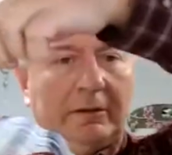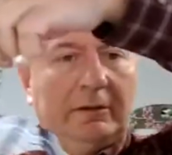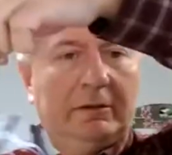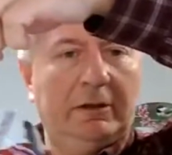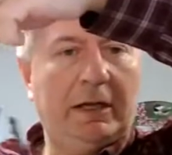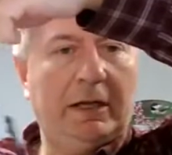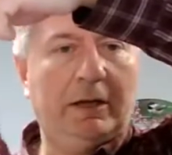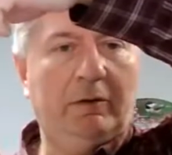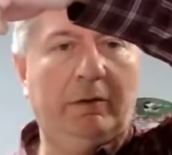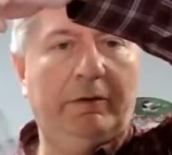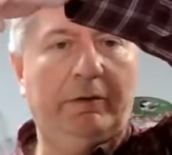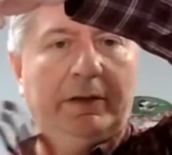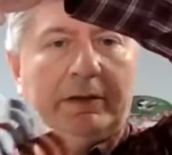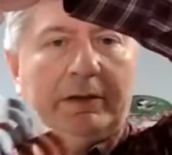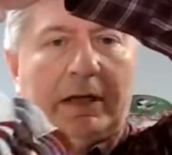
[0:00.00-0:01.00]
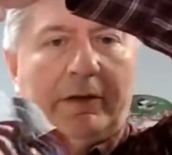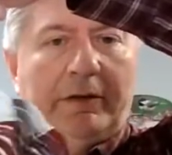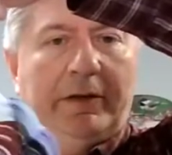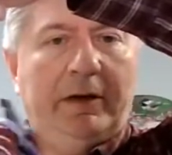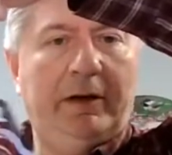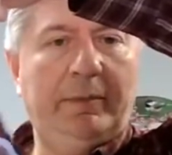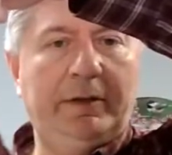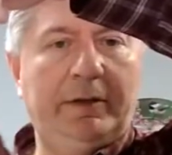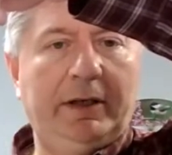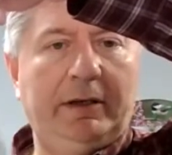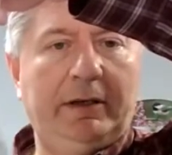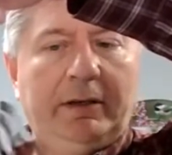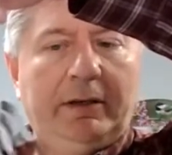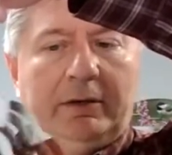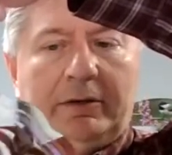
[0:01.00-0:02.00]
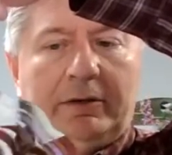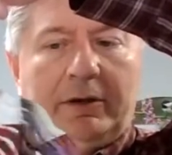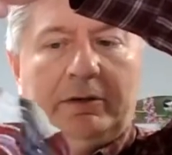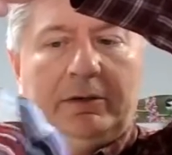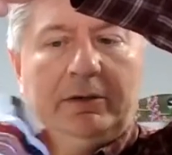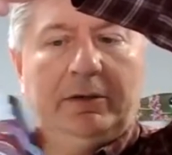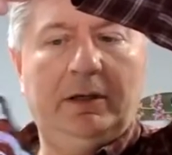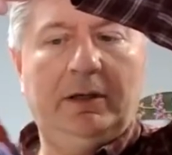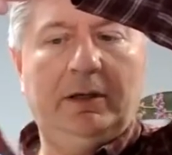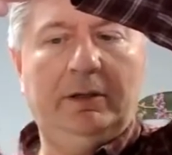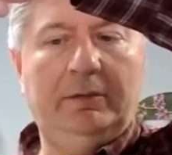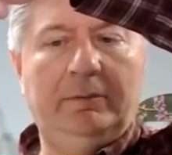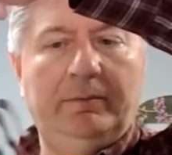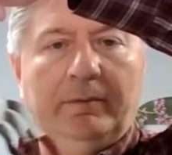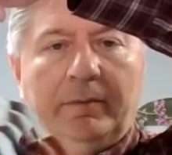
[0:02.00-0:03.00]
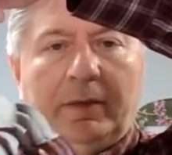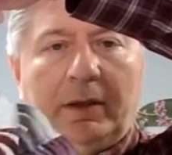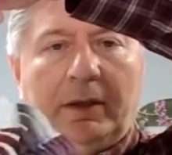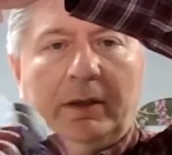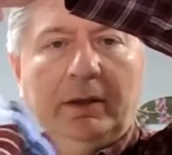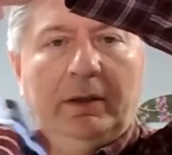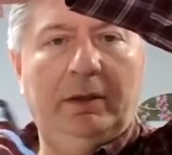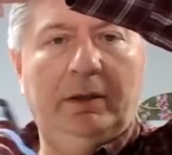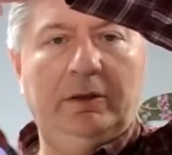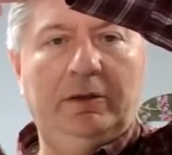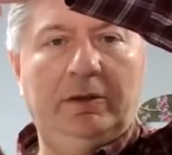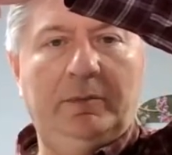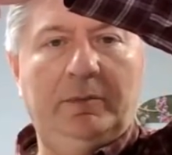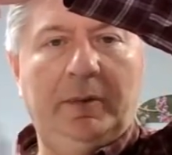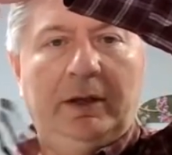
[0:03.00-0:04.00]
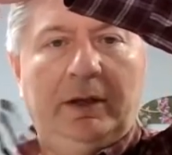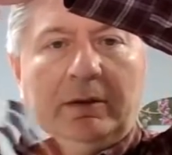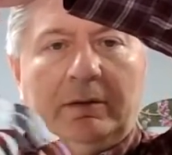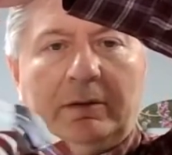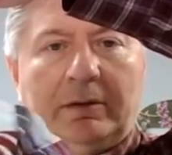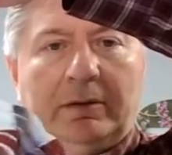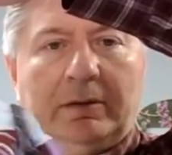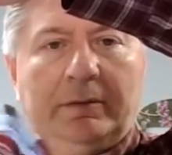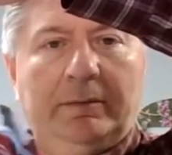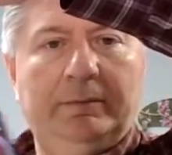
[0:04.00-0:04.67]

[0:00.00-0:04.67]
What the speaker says: There's a lot of cool things out there, but then it just spins.